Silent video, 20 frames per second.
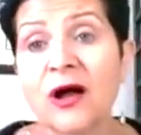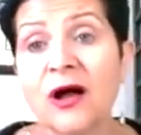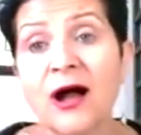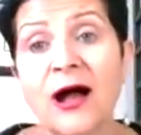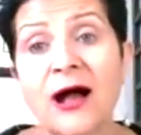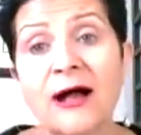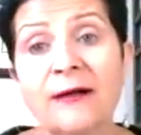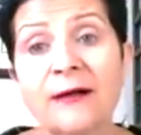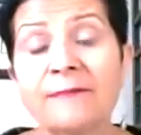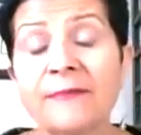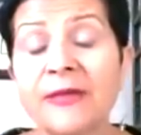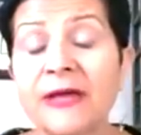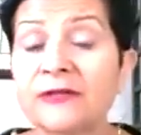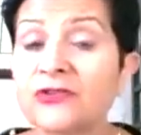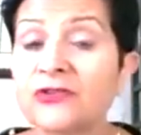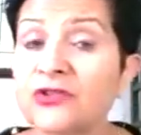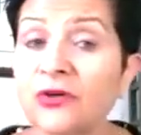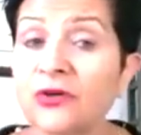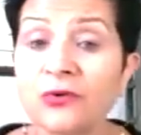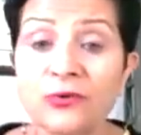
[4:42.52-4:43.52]

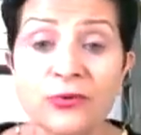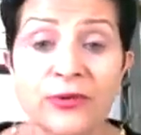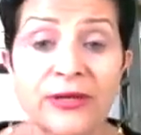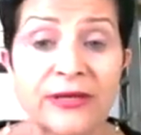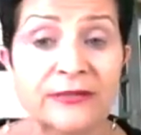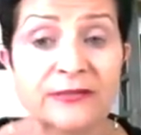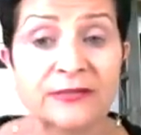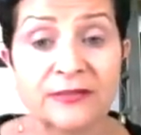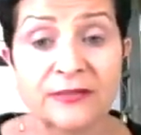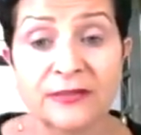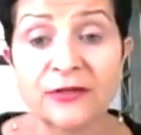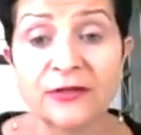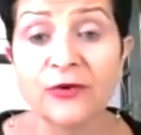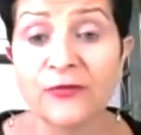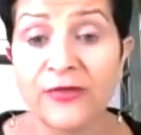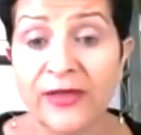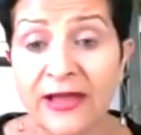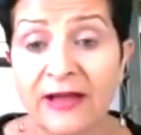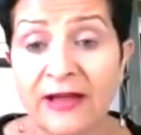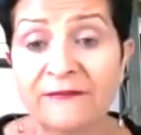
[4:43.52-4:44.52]
And so
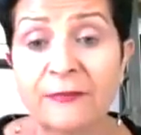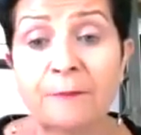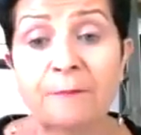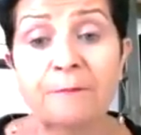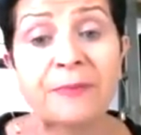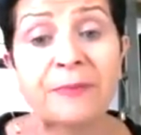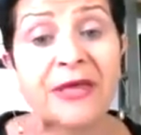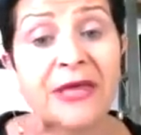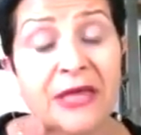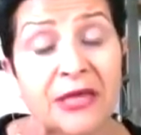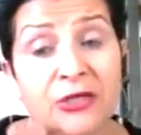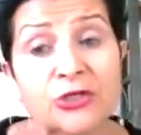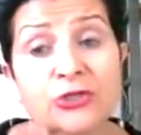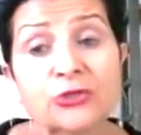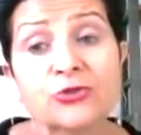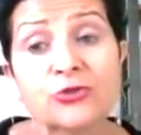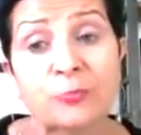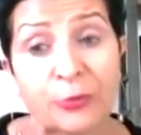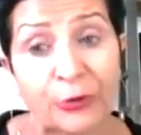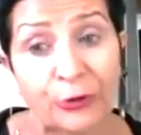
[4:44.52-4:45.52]
they have a big,
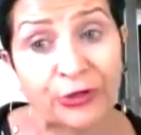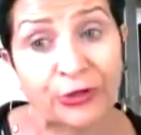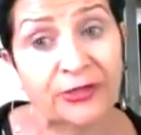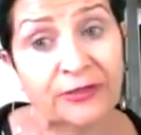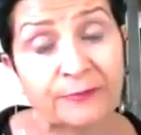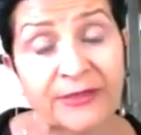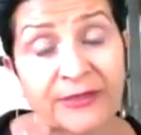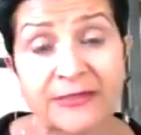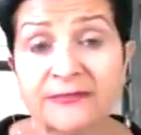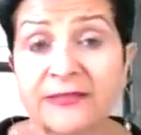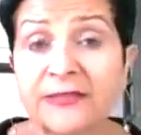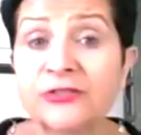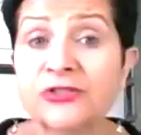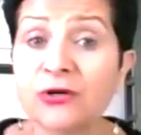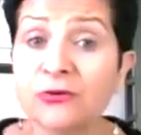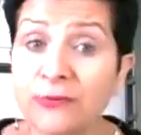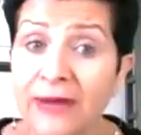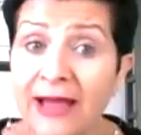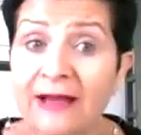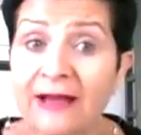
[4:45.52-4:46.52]
huge burden because they
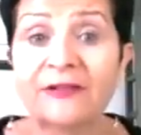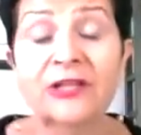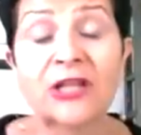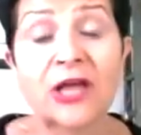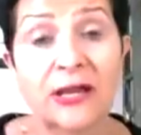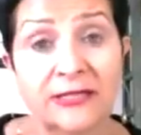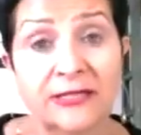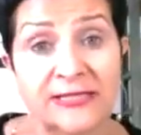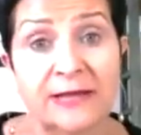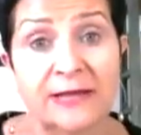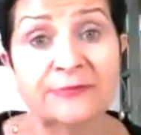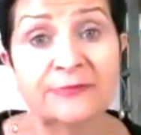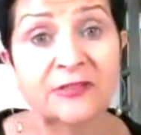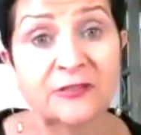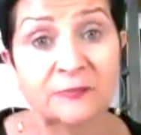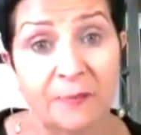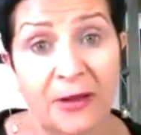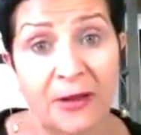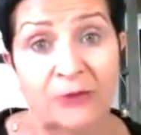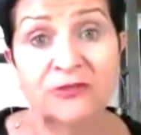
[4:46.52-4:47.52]
don't have a lot of times a
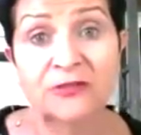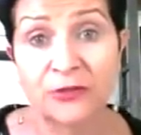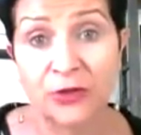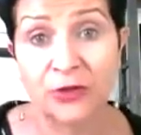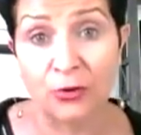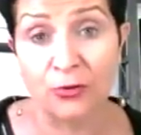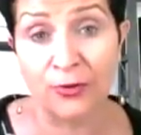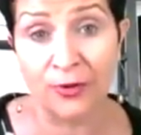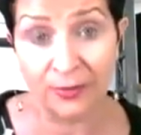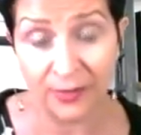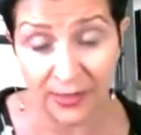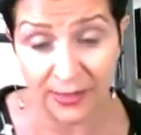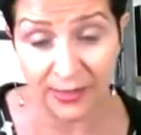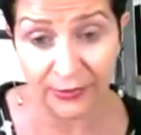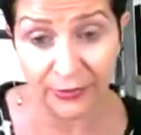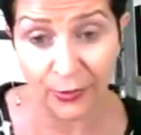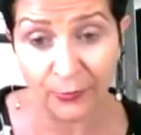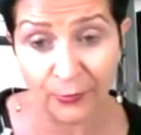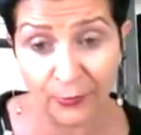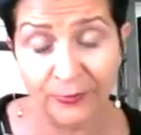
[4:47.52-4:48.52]
spouse at
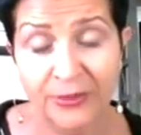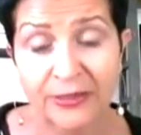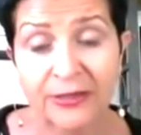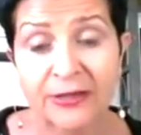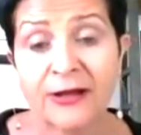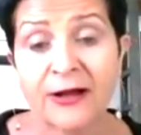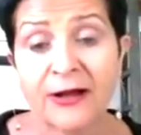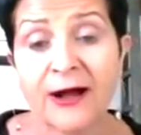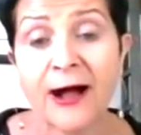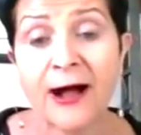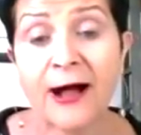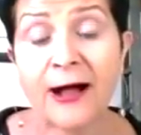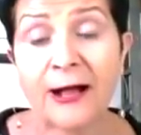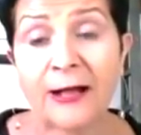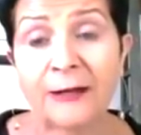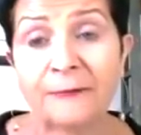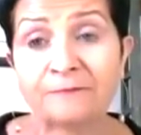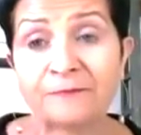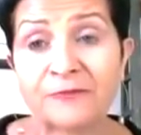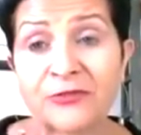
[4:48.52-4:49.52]
home.
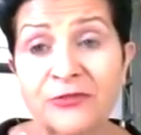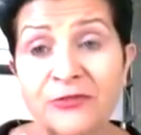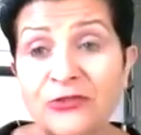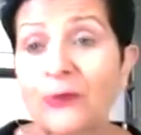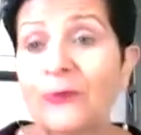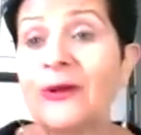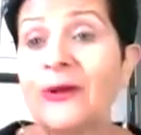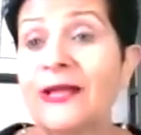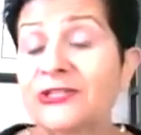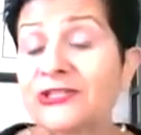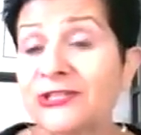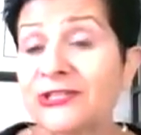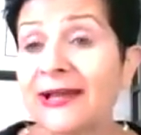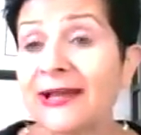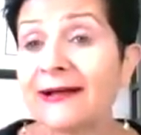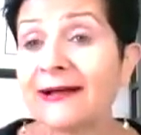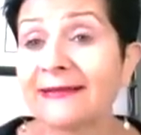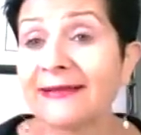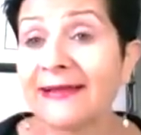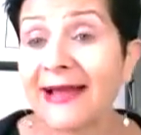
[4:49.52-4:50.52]
So
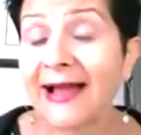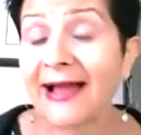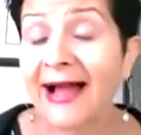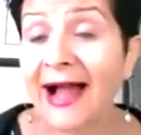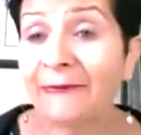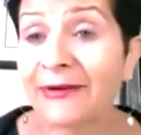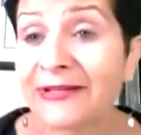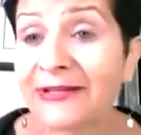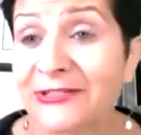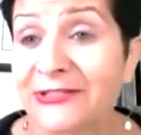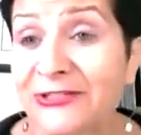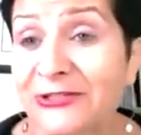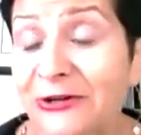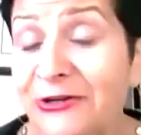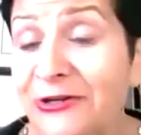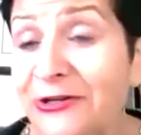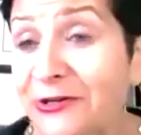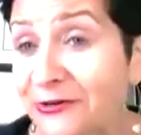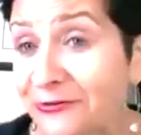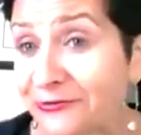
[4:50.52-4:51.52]
Janelle, I want to turn
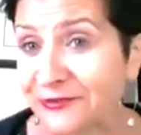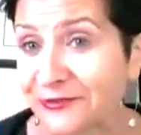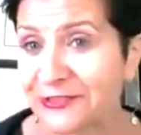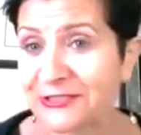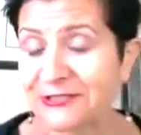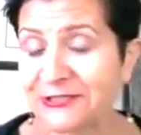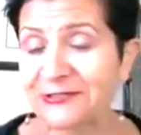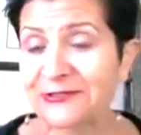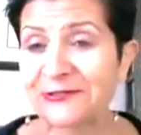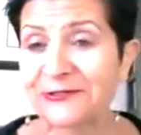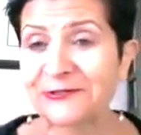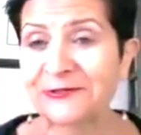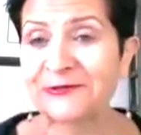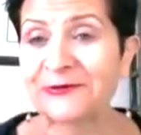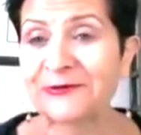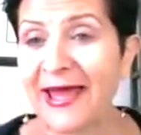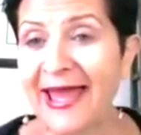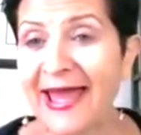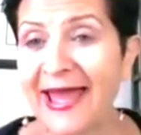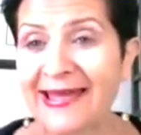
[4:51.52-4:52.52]
it over to you
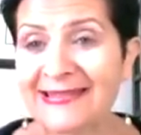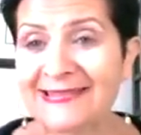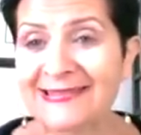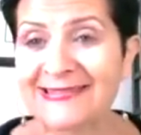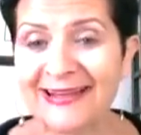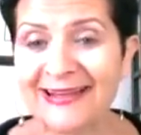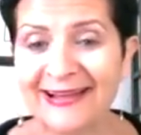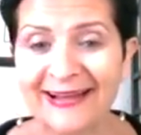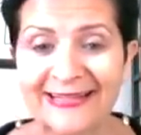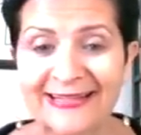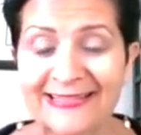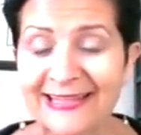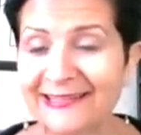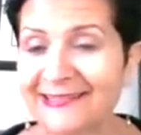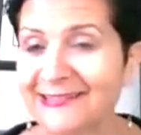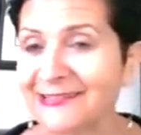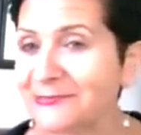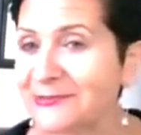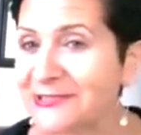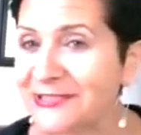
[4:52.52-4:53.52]
and
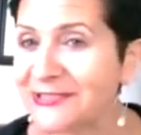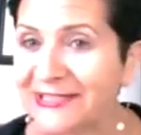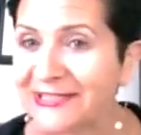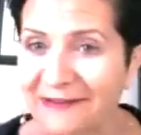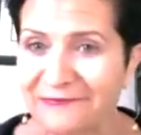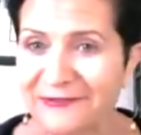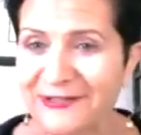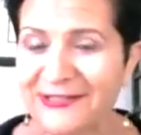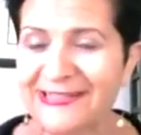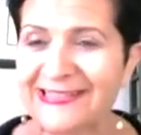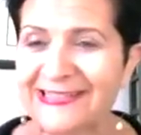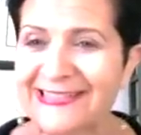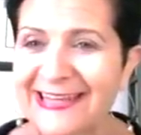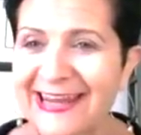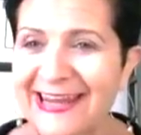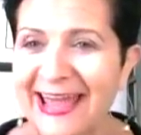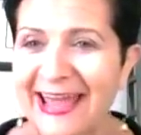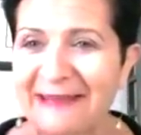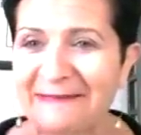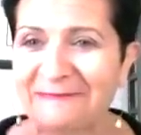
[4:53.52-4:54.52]
tell us what you got for us
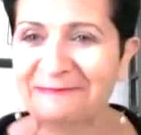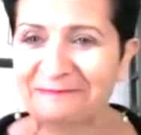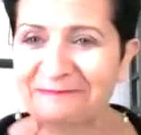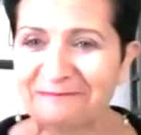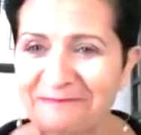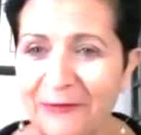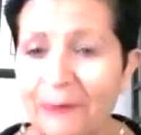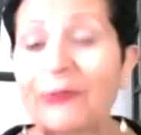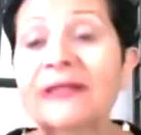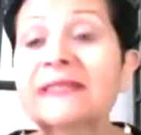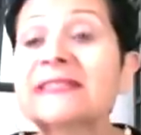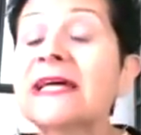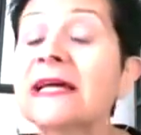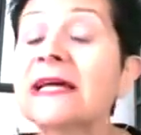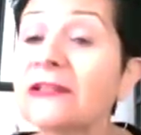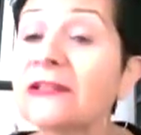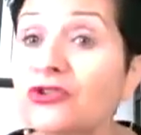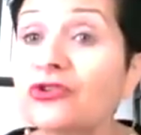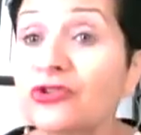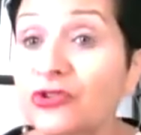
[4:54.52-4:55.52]
today. Well, tell
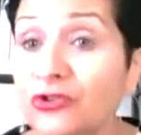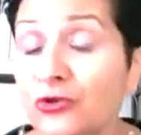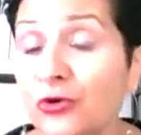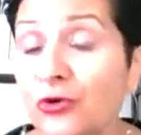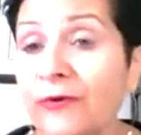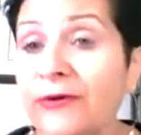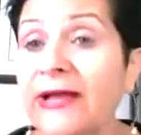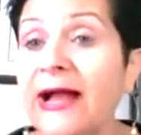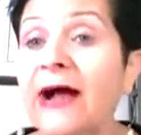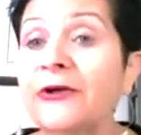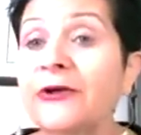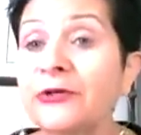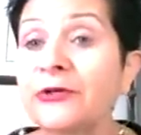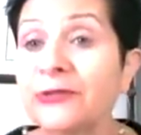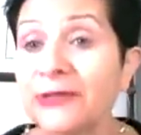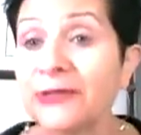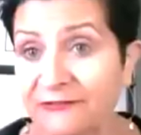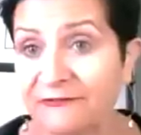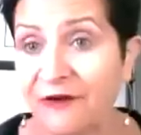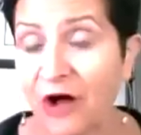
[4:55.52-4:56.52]
us your story, how you
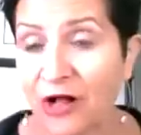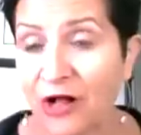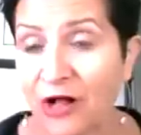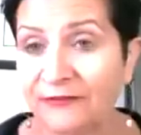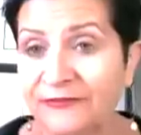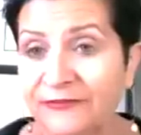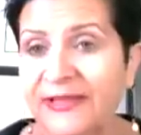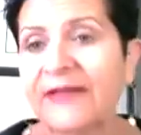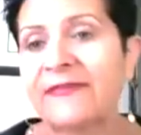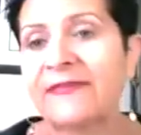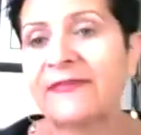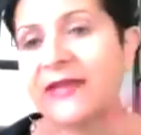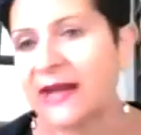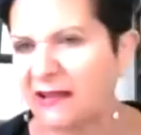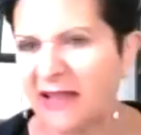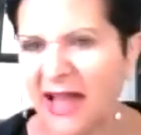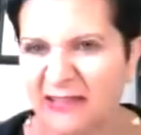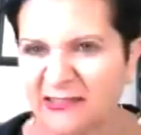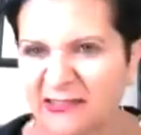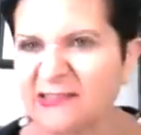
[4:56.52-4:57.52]
got involved, and then
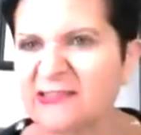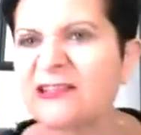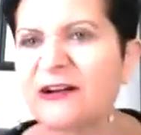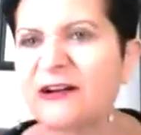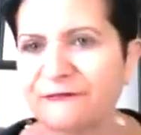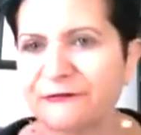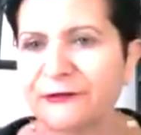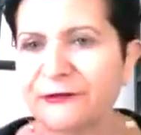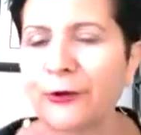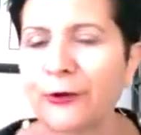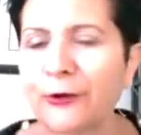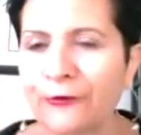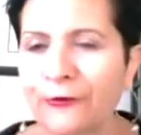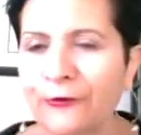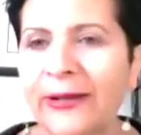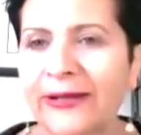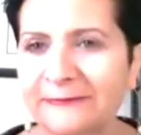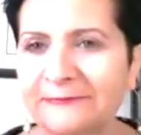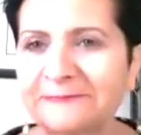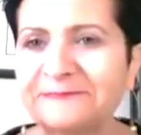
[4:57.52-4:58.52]
I'll ask stuff along the
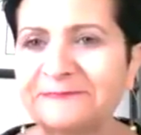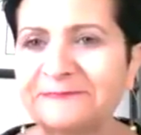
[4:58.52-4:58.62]
way.